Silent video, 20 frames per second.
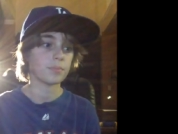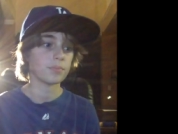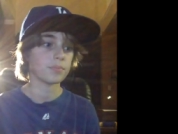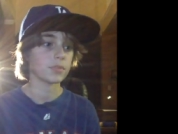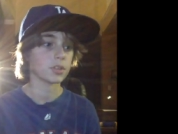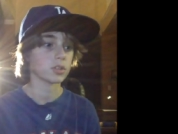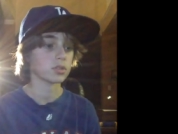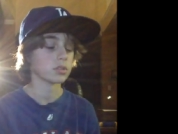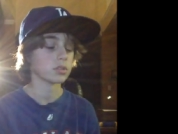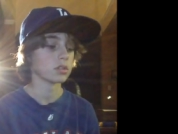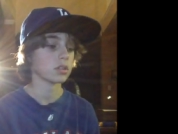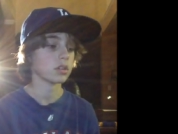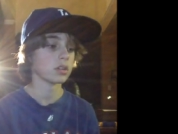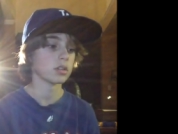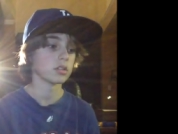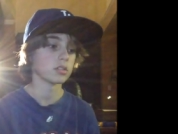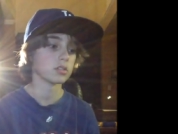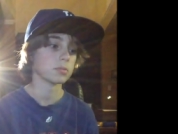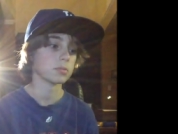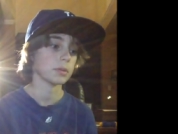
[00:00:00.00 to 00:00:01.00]
There's
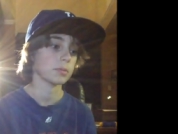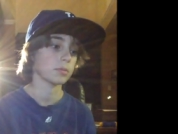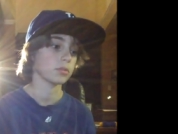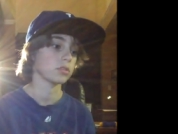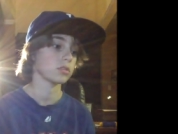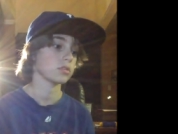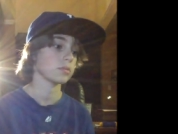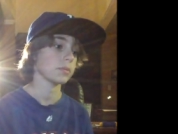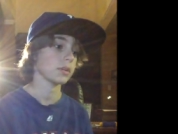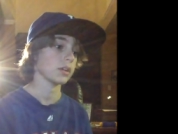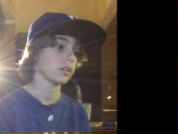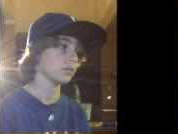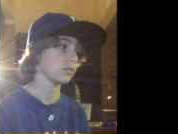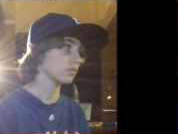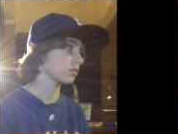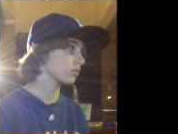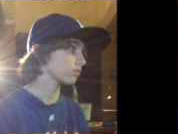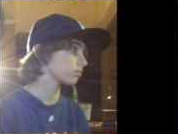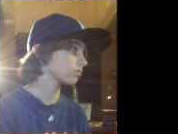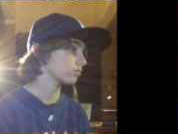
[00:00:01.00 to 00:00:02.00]
people who's been
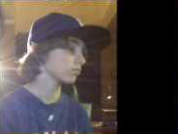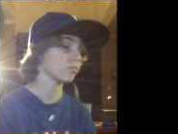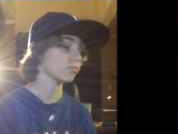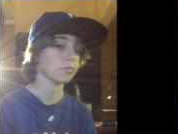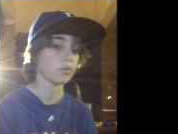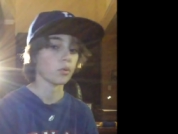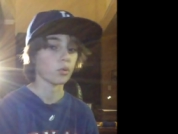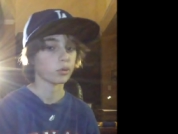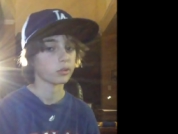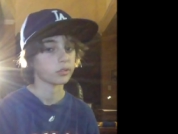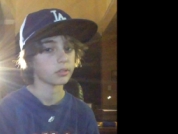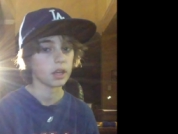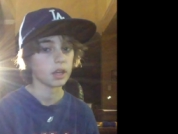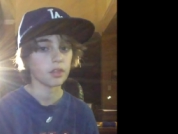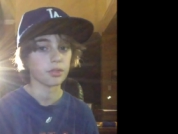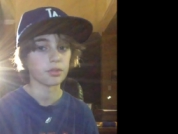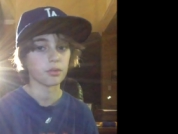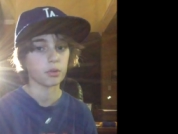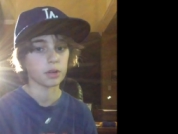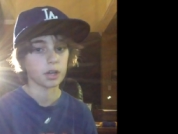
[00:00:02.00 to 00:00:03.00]
born
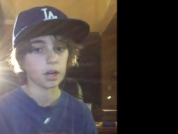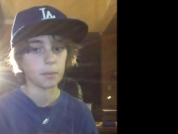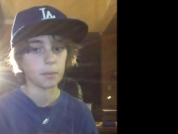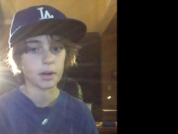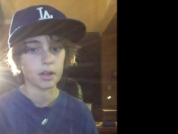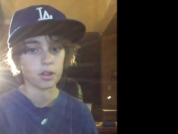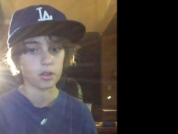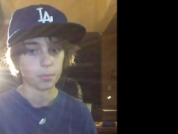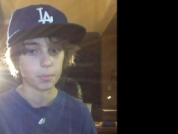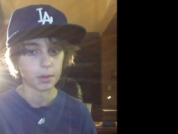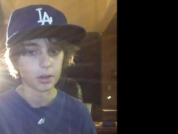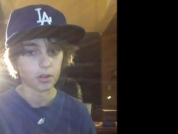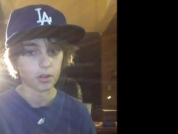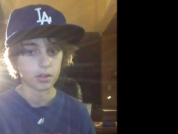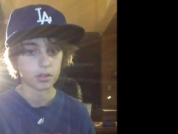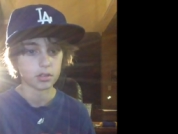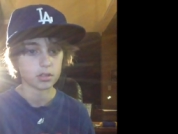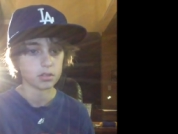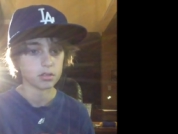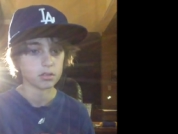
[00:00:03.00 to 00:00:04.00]
and thrown out by their
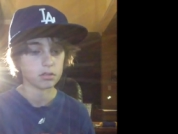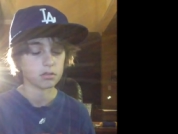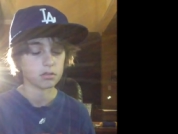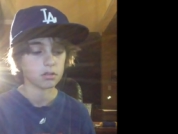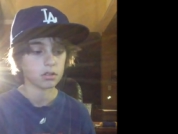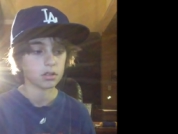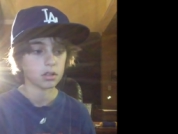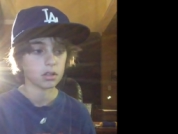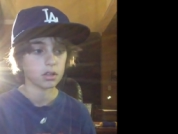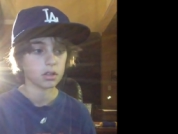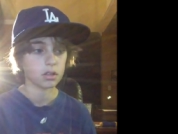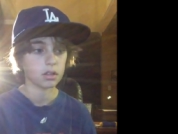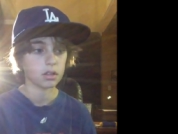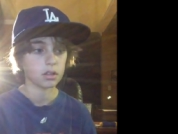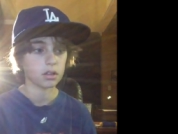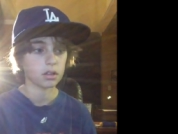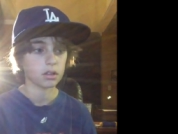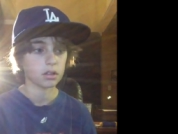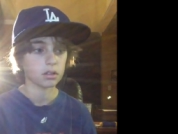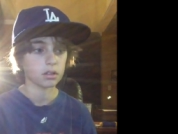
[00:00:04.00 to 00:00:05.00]
parents,
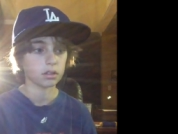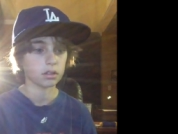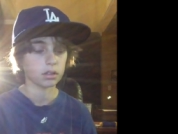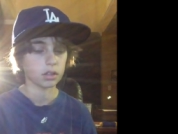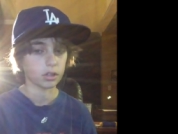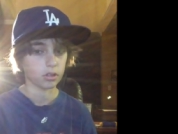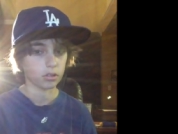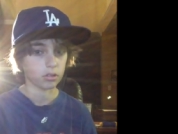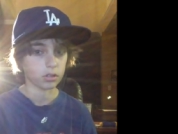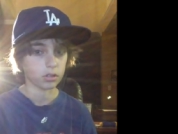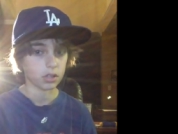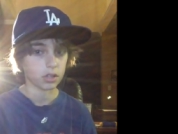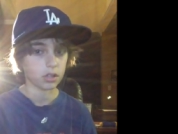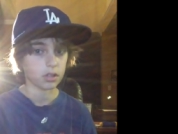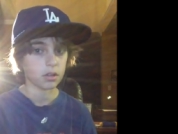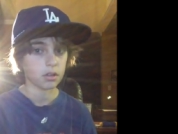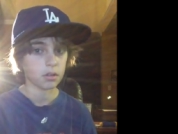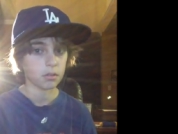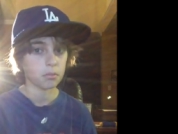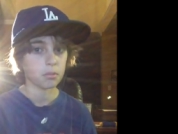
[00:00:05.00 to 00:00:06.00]
literally
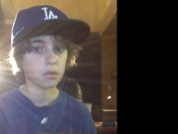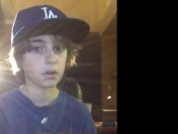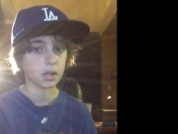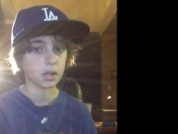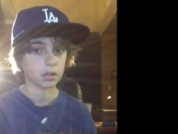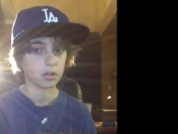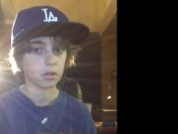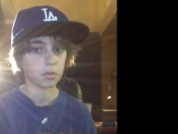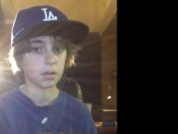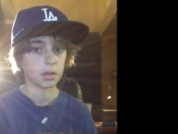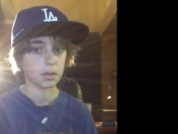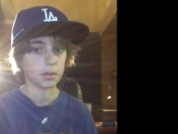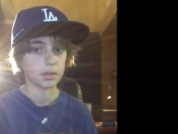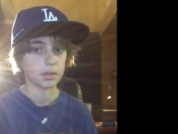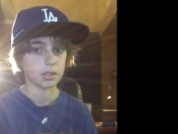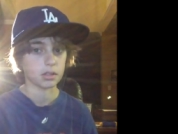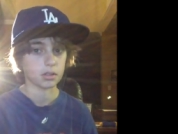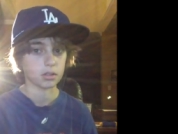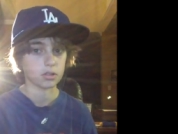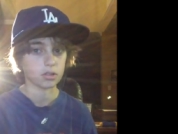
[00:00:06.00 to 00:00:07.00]
putting their
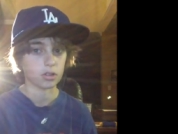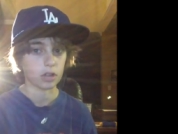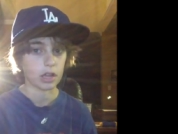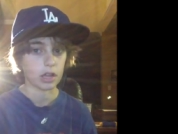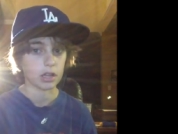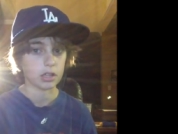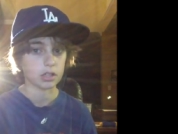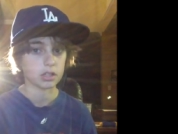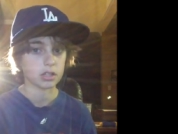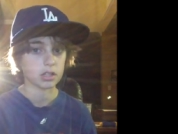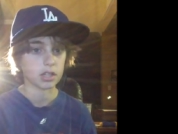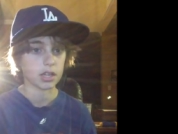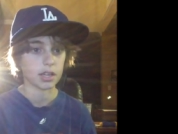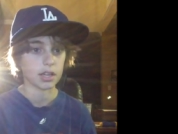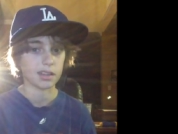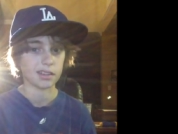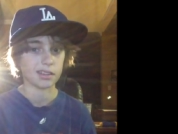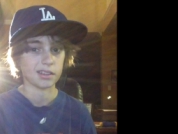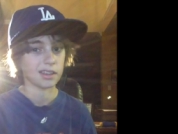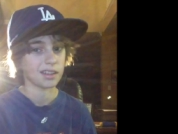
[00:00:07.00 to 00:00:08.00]
babies in the trash,
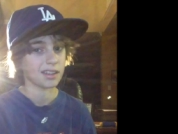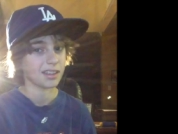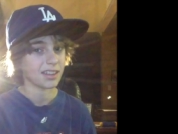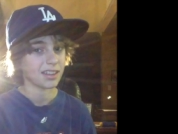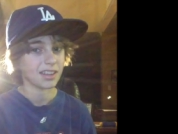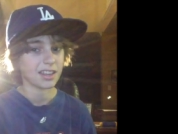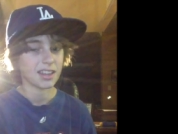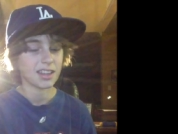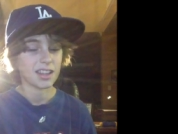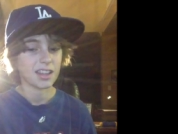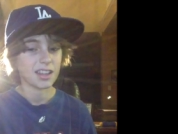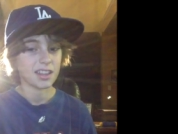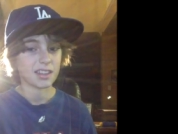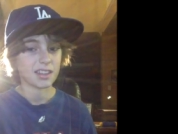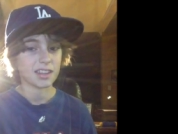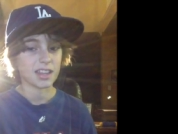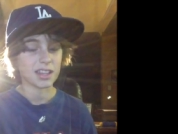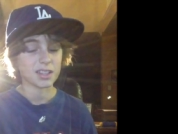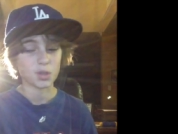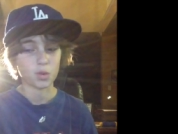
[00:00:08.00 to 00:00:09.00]
and
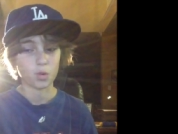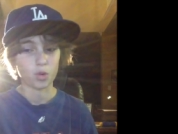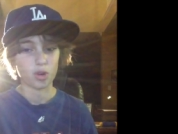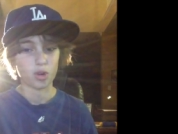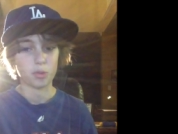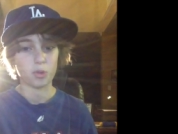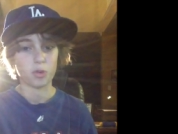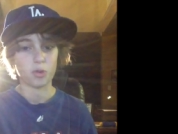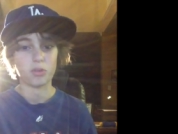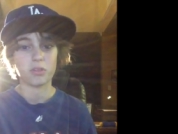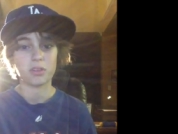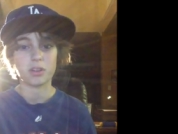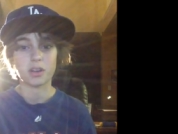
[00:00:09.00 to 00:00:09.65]
that's horrible.